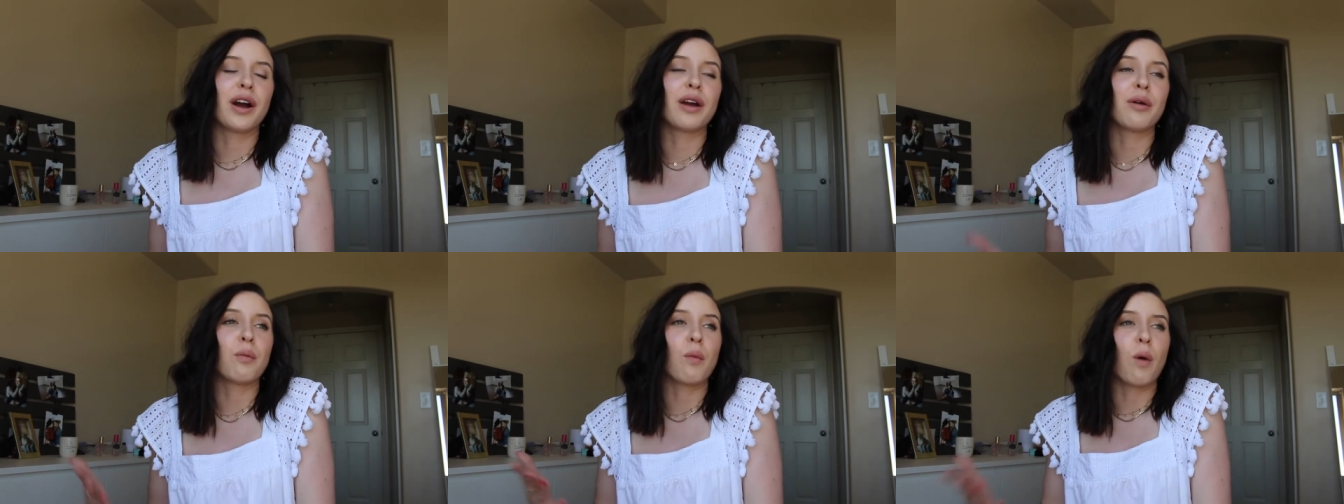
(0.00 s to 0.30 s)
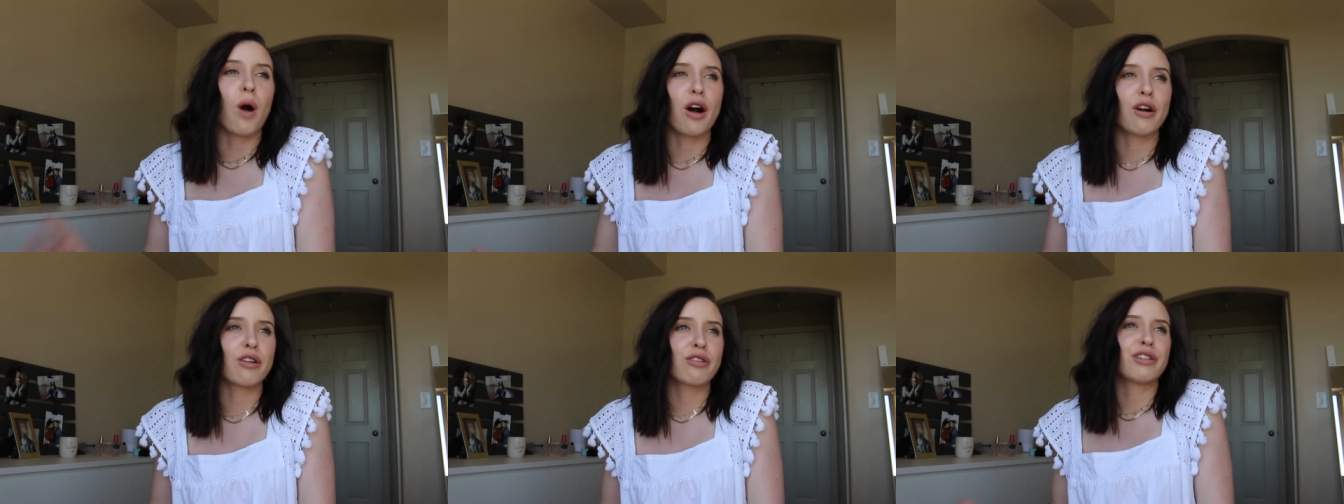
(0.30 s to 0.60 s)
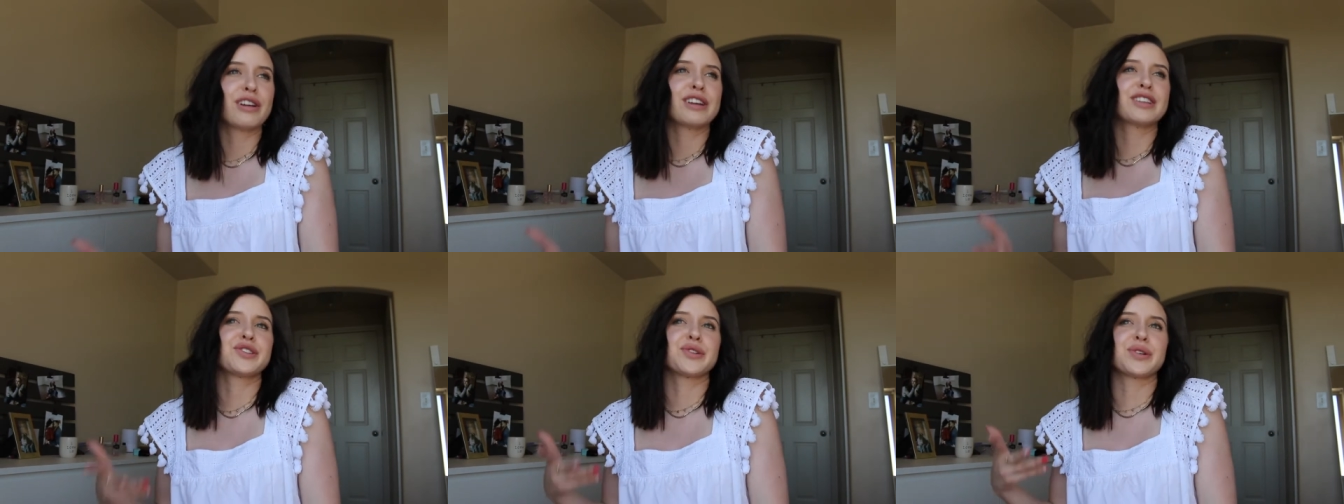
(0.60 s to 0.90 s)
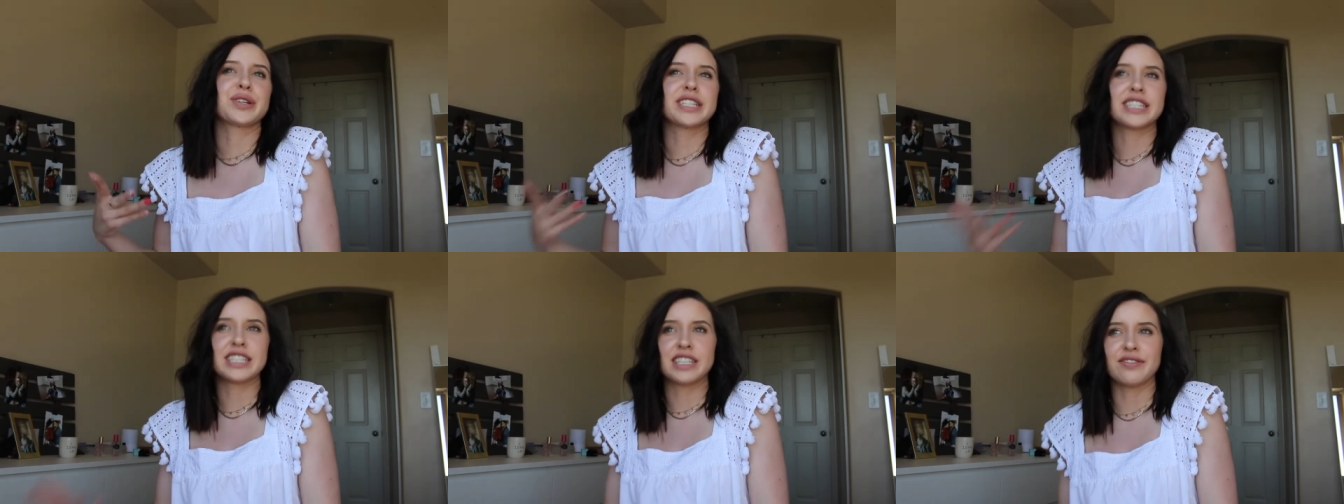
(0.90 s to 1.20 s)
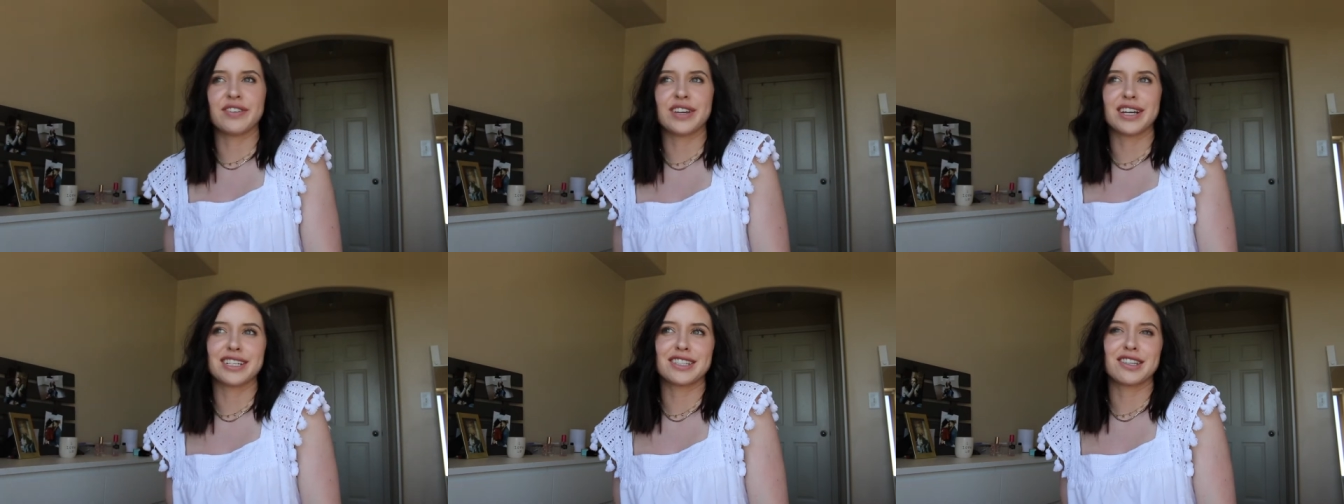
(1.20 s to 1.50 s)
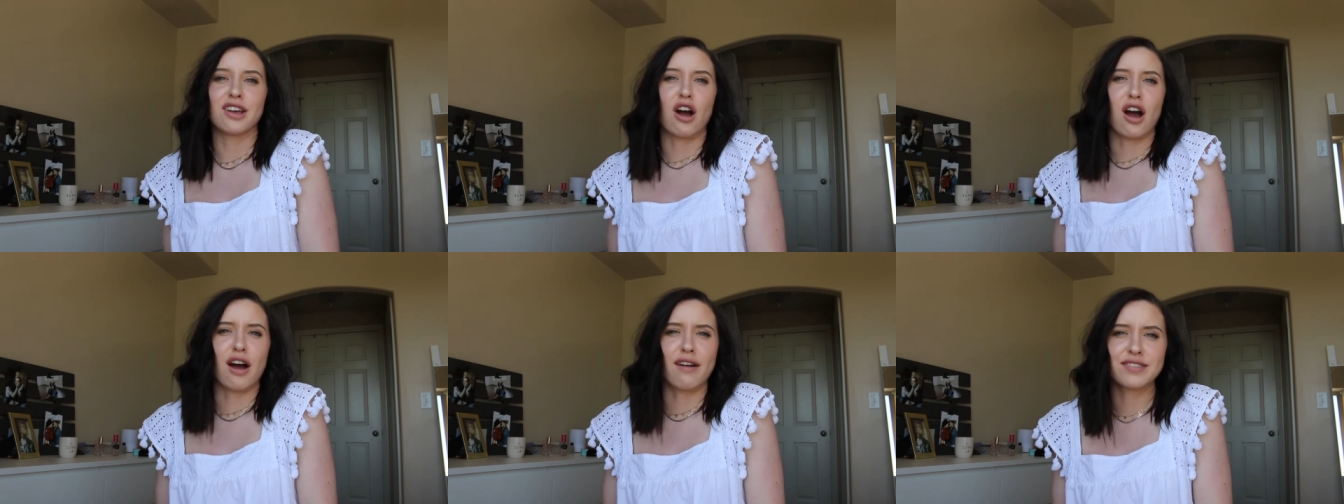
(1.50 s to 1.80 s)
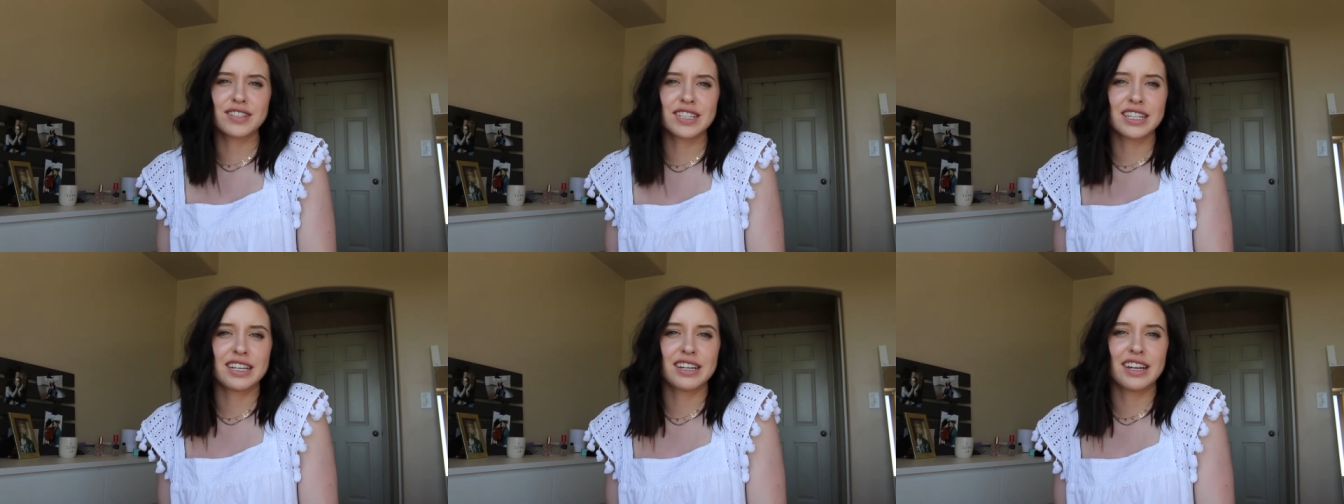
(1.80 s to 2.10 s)
a Walgreens or a CVS
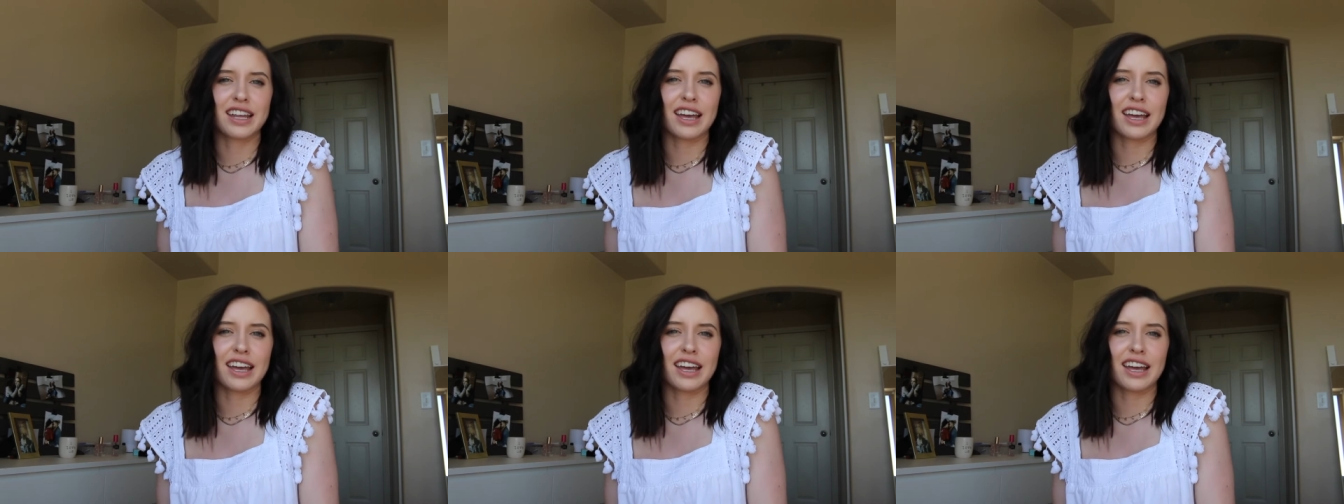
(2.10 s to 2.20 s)
often.